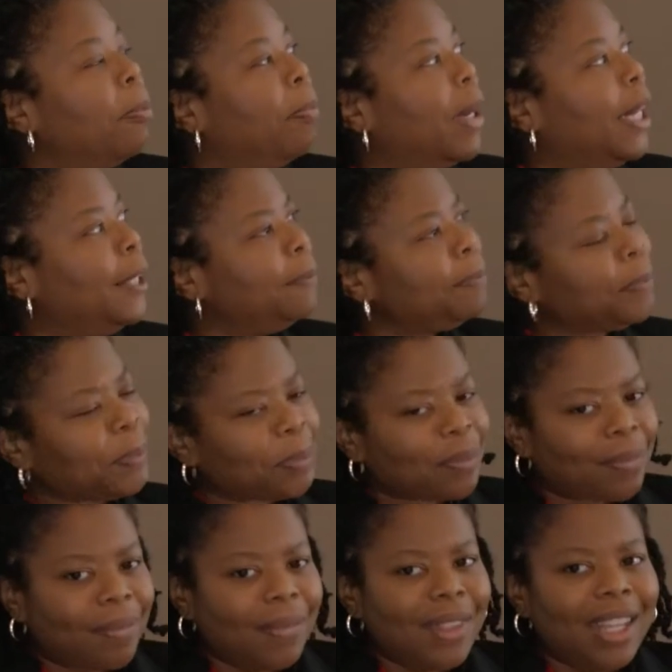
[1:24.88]
But
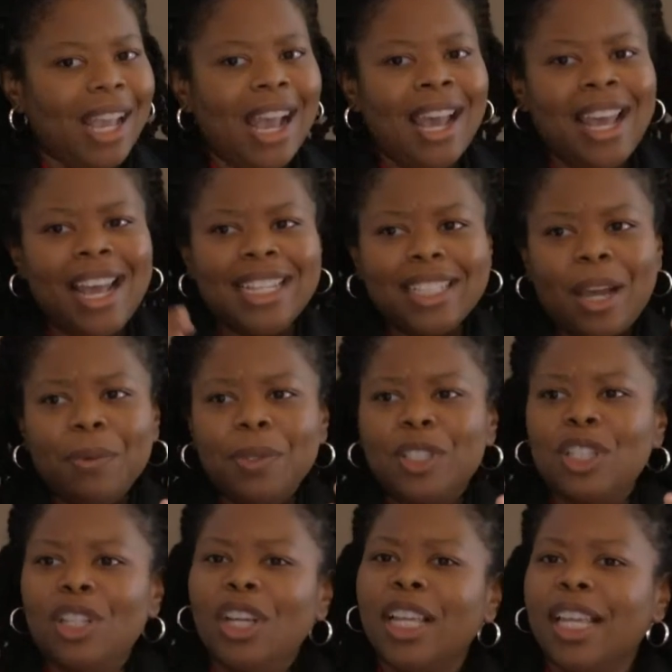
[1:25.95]
as I
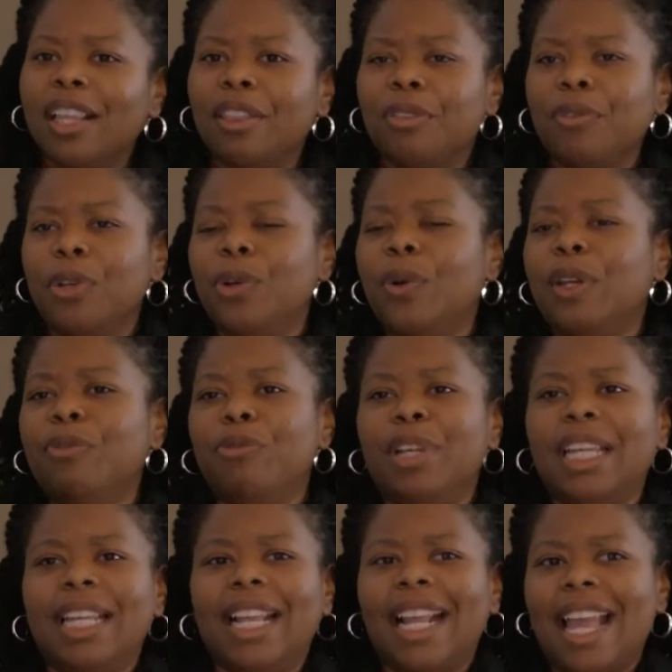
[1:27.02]
was looking through and
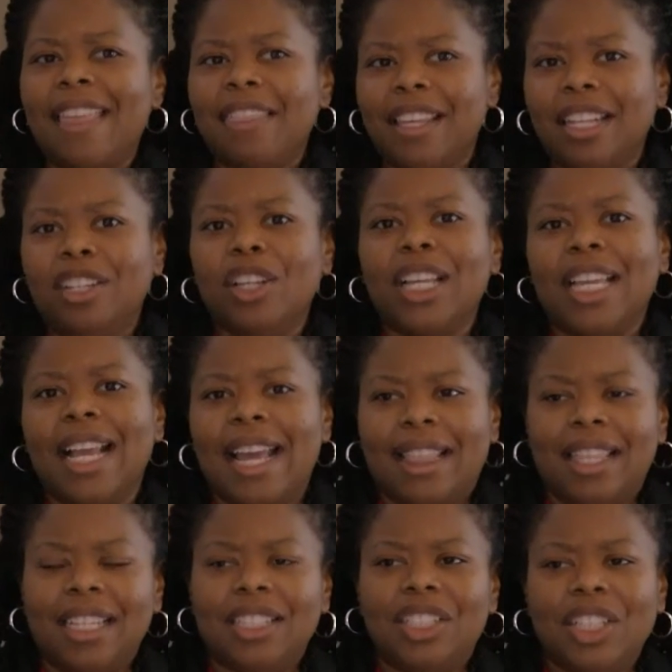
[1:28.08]
reading and then looking at
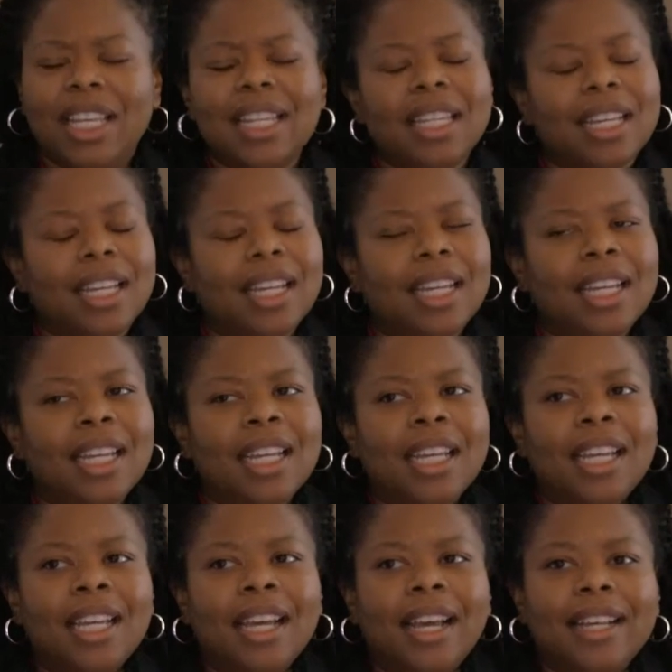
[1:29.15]
the agenda,
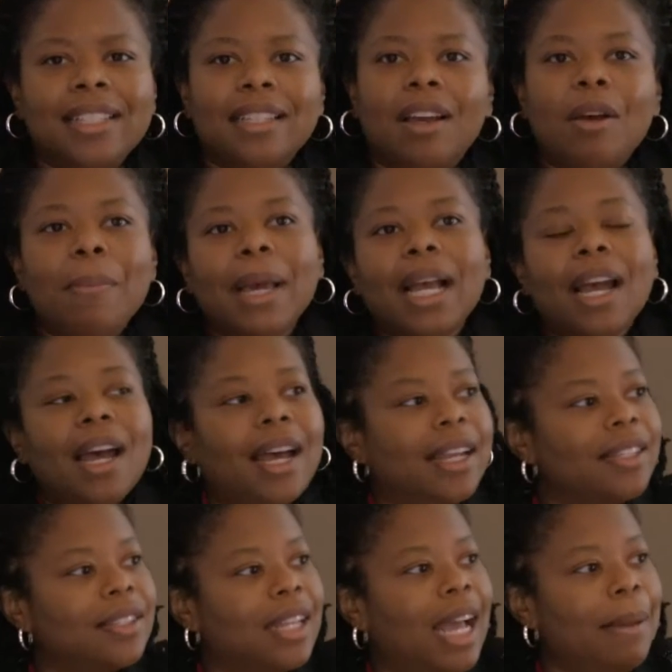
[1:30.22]
I said, oh my
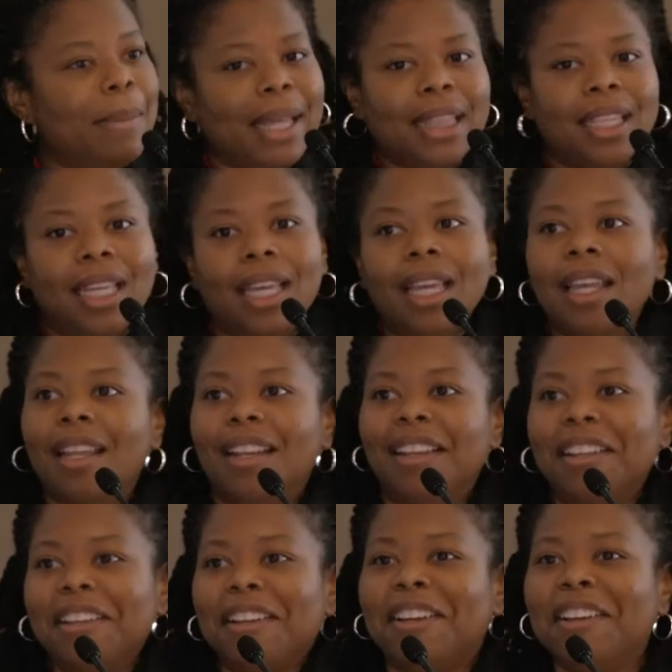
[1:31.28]
gosh, I'm at the end.